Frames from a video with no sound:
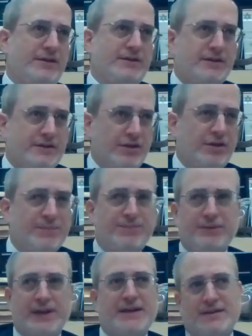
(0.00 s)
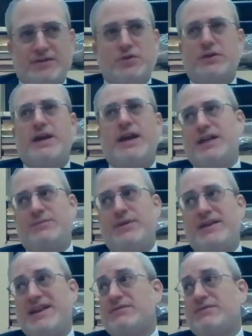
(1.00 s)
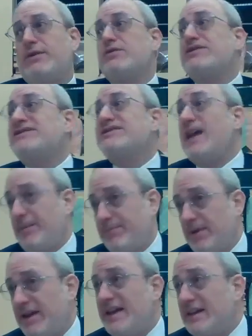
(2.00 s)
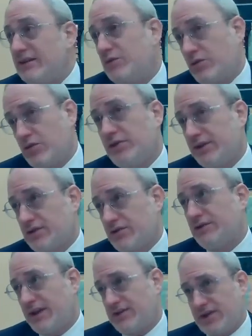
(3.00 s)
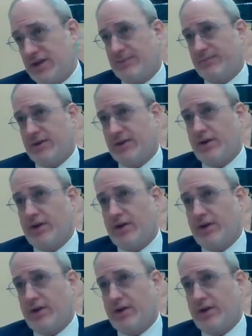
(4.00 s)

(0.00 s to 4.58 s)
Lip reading: There's a certain place that you can't be. That's why you don't step into Kodesh Kodashim.